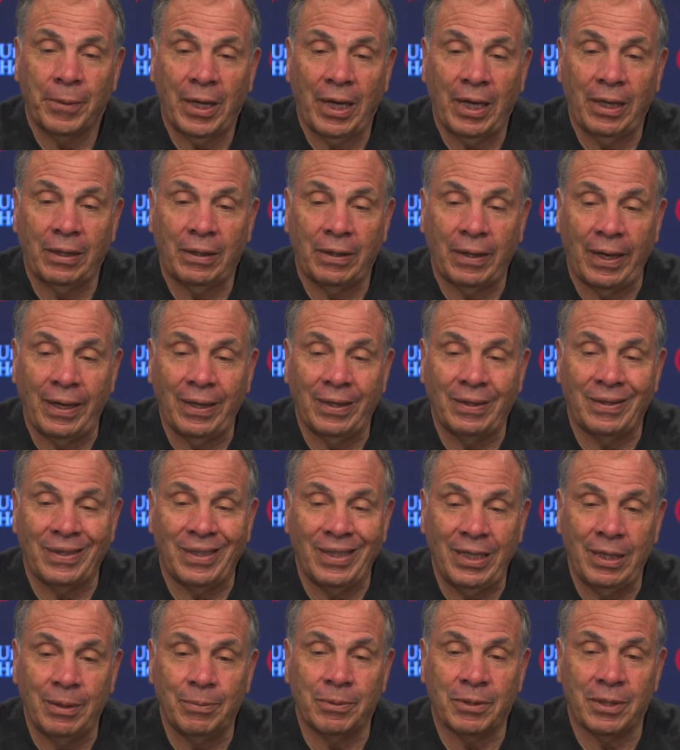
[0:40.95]
and take
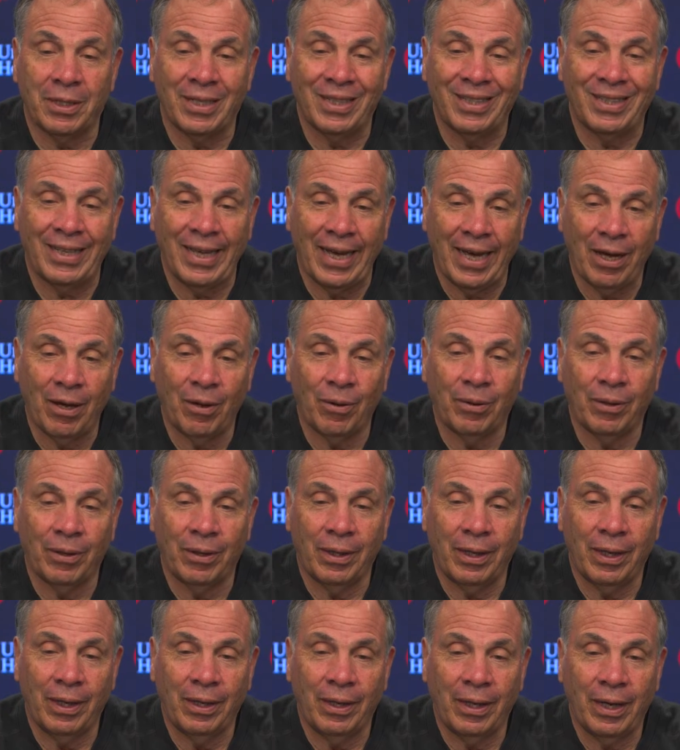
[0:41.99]
teams that are down
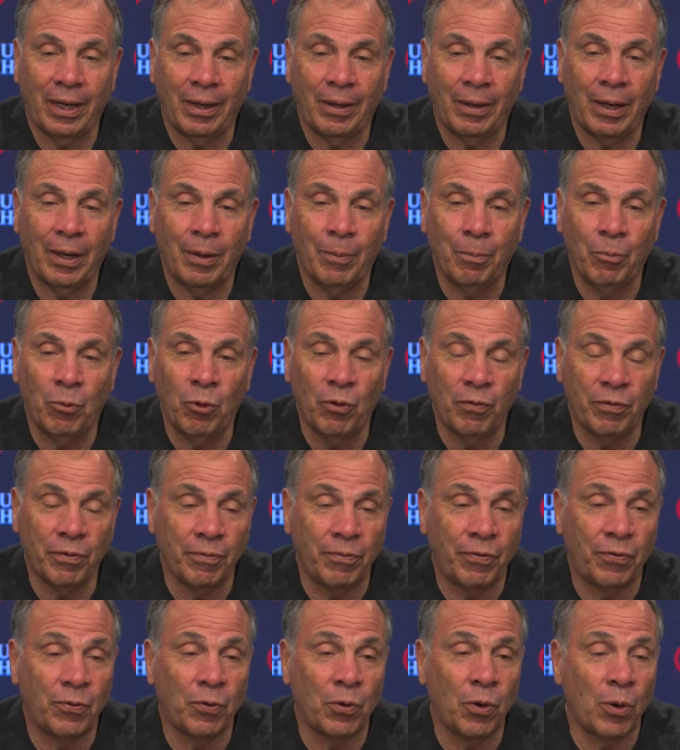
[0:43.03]
and move them
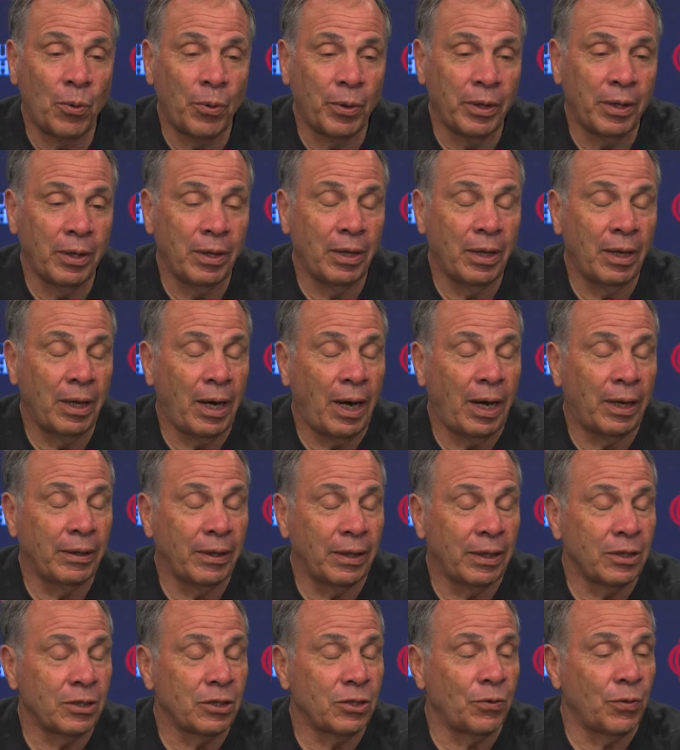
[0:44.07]
forward, I
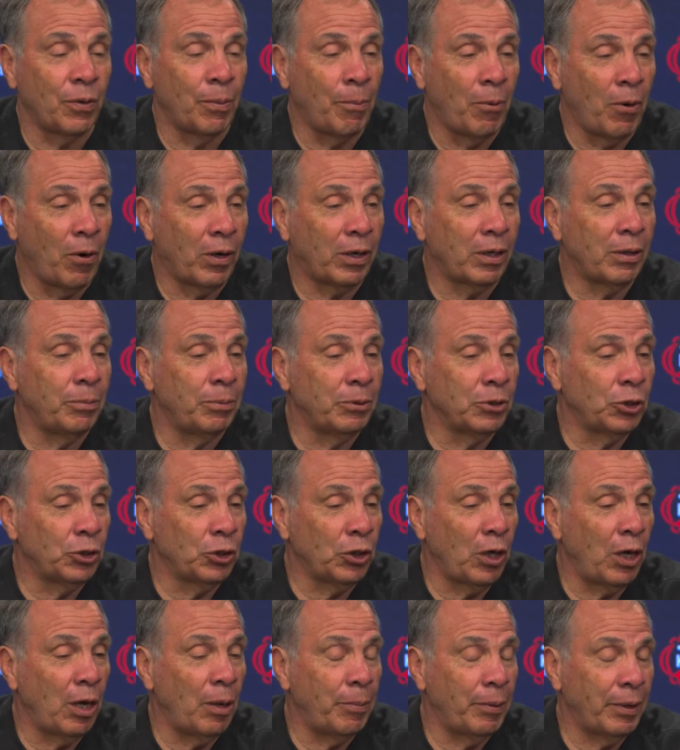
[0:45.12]
think it's a remarkable
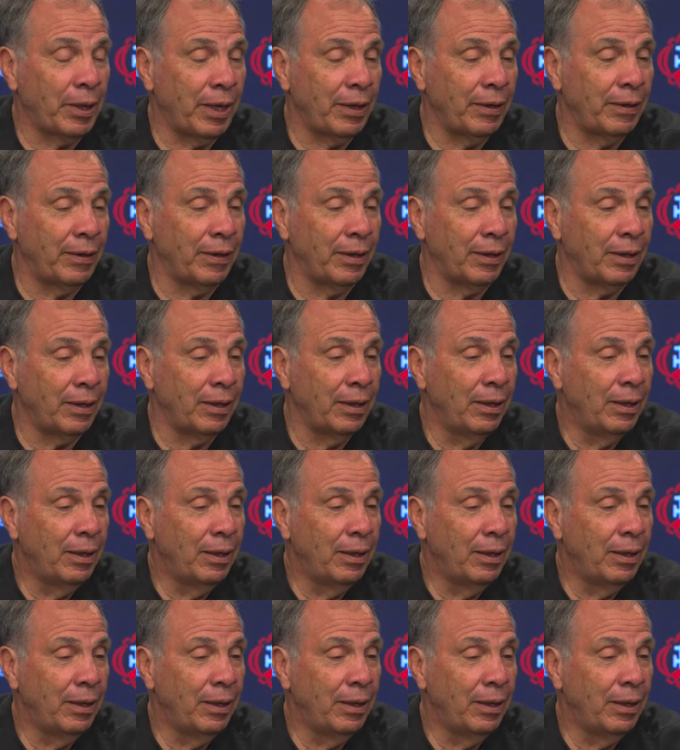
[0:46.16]
job. And I think,